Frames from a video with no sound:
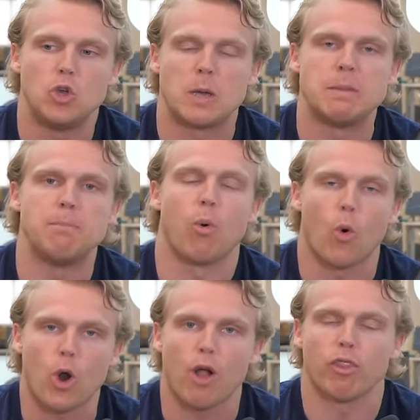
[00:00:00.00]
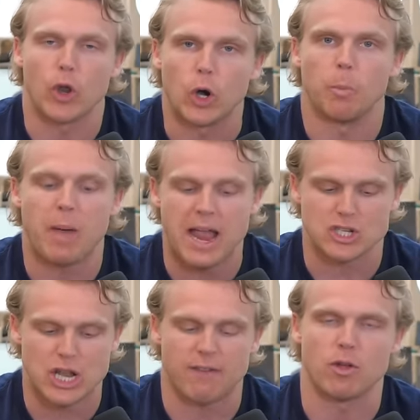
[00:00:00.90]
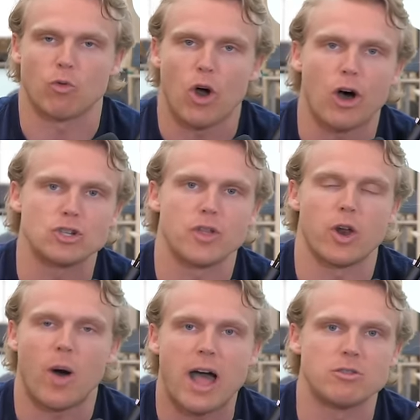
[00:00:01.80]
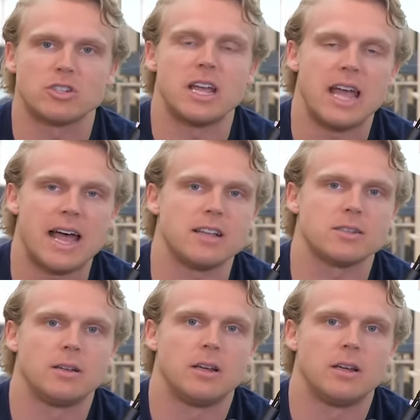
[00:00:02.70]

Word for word: can be born on third base and have the roster that Ohio State has.